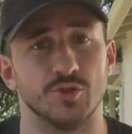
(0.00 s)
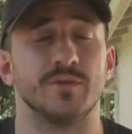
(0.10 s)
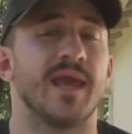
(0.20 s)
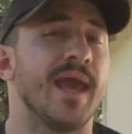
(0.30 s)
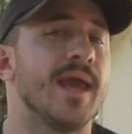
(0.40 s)
you
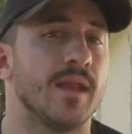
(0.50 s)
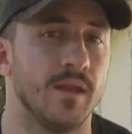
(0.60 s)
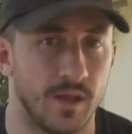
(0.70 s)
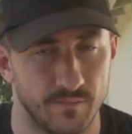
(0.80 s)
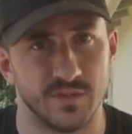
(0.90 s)

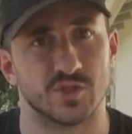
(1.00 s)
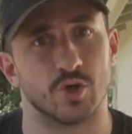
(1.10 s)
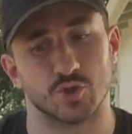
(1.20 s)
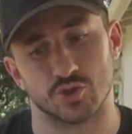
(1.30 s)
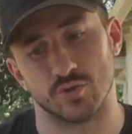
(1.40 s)
can be
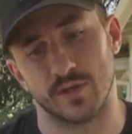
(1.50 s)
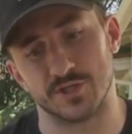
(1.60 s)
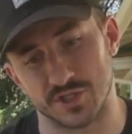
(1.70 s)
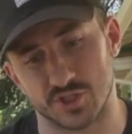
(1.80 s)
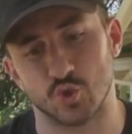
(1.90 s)
social
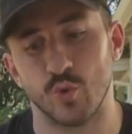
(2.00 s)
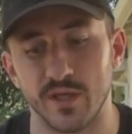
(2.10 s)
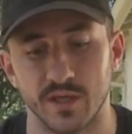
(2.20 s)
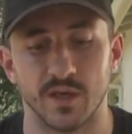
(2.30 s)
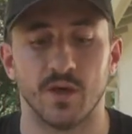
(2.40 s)
and just
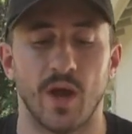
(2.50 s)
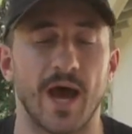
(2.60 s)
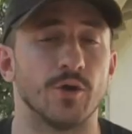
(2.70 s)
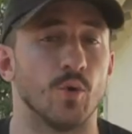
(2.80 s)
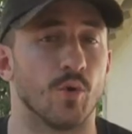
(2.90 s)
tweak
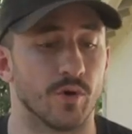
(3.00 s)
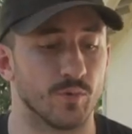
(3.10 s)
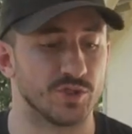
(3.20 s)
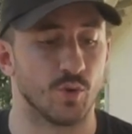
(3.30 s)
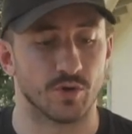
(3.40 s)
how you order and
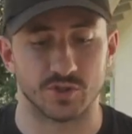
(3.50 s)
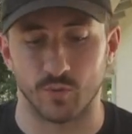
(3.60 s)
what you order.